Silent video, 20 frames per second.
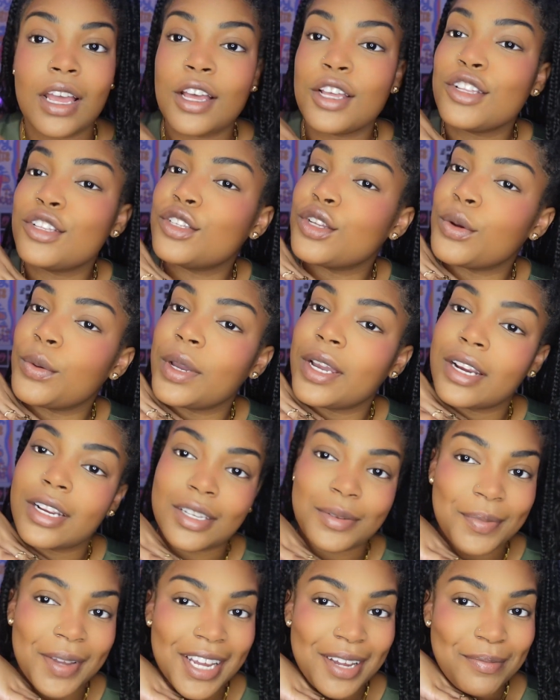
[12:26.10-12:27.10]
So
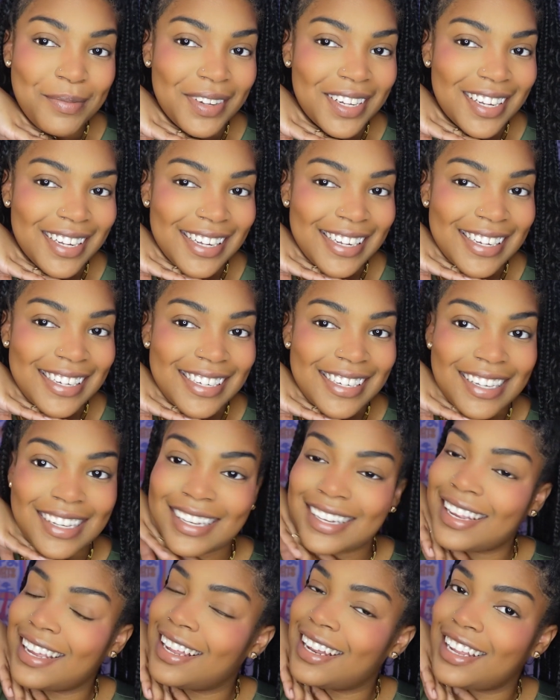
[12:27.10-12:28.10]
here's my
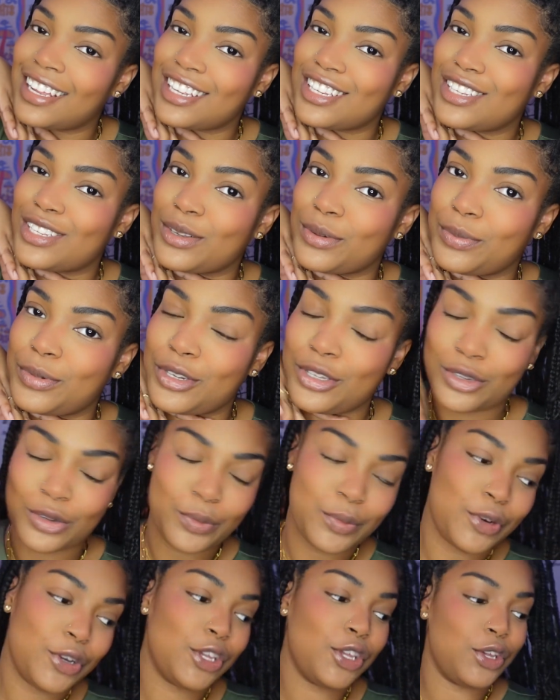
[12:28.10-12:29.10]
blush. It looks super
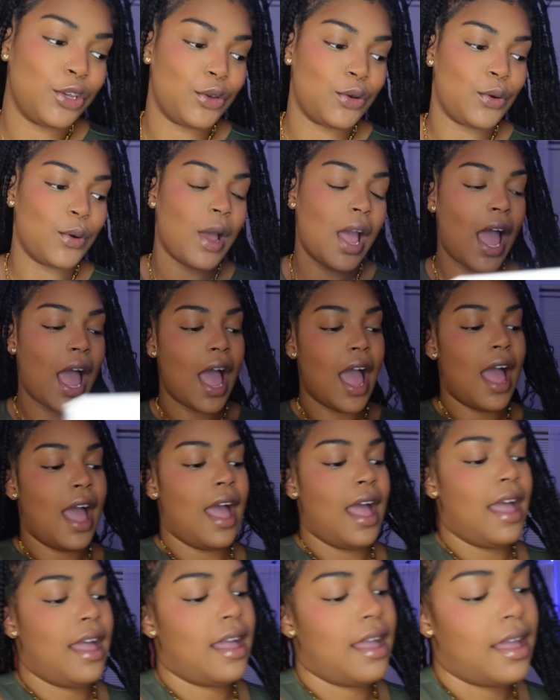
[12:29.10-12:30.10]
cute.
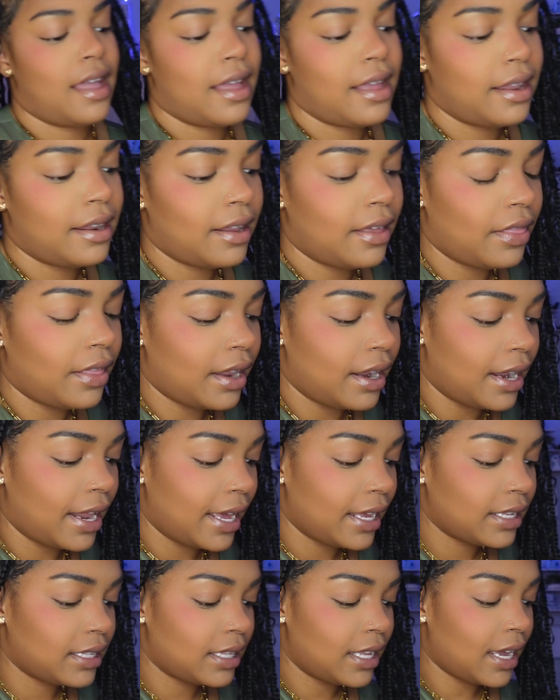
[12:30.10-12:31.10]
And the
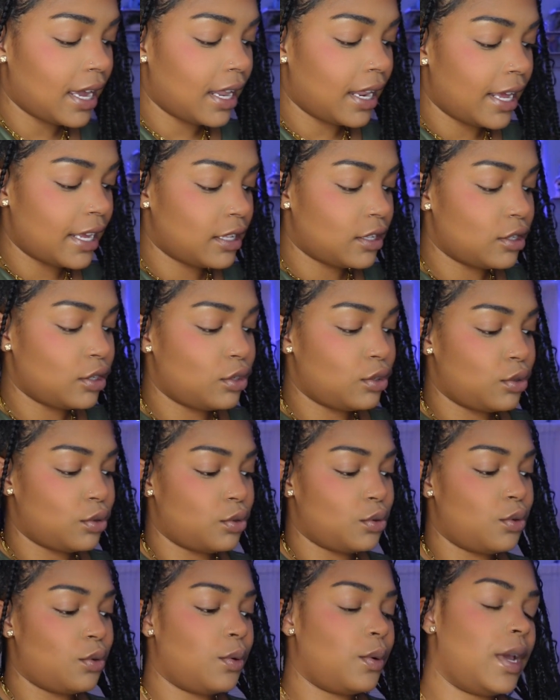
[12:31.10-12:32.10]
next thing I like to
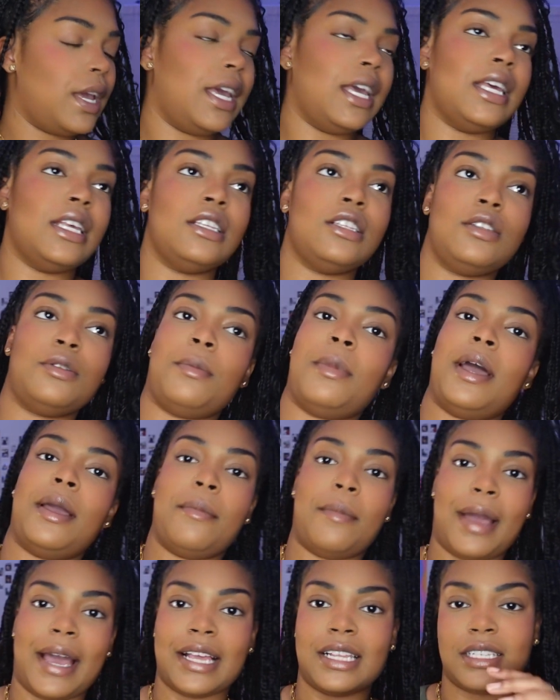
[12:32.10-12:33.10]
do is my
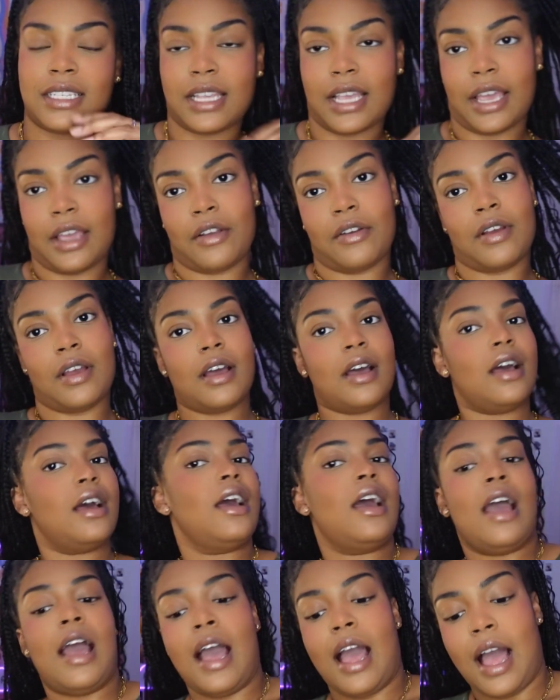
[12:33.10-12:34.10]
mascara.
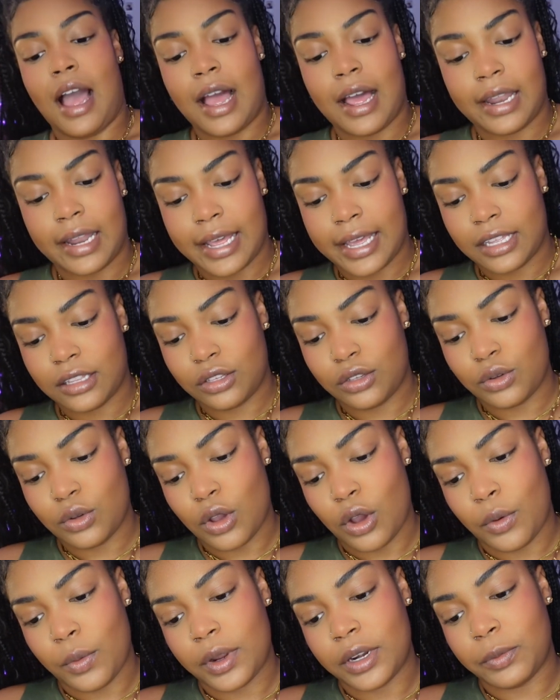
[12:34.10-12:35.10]
I like to
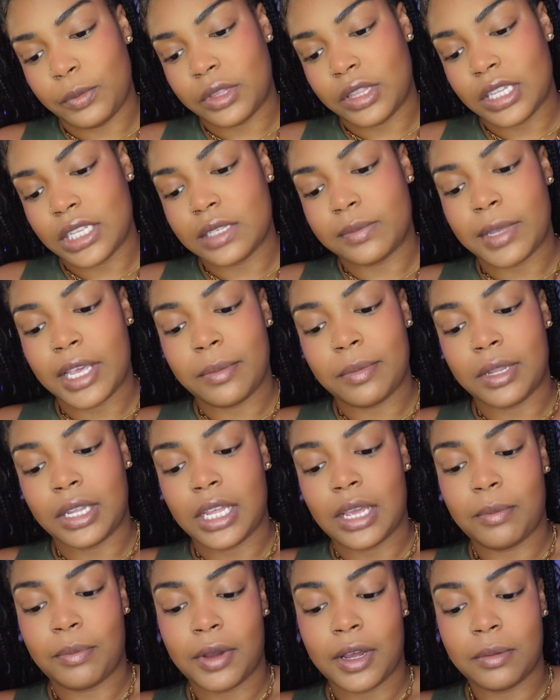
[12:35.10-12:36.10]
go in with this
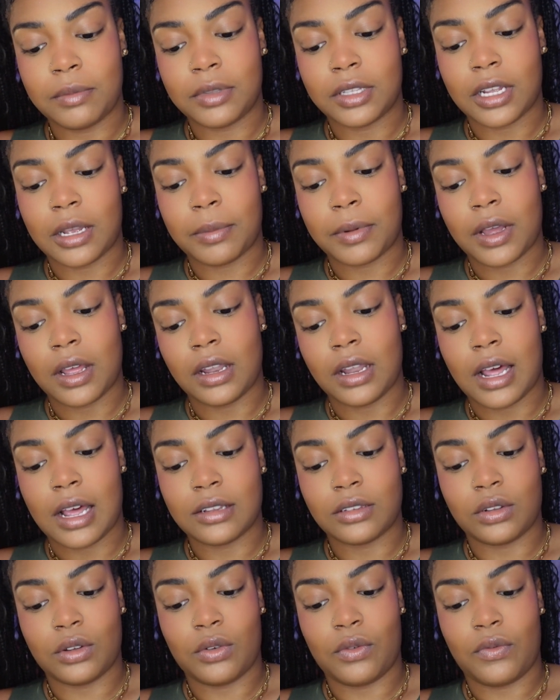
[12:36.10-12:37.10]
Maybelline Pumped Up
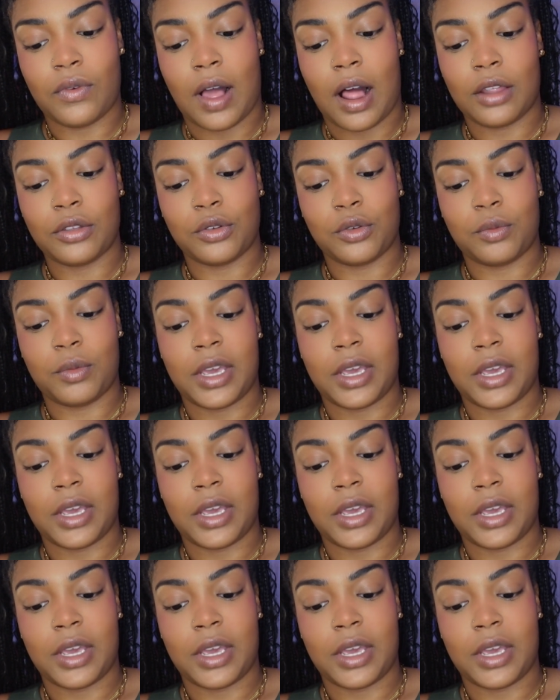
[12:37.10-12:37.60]
Colossal Volume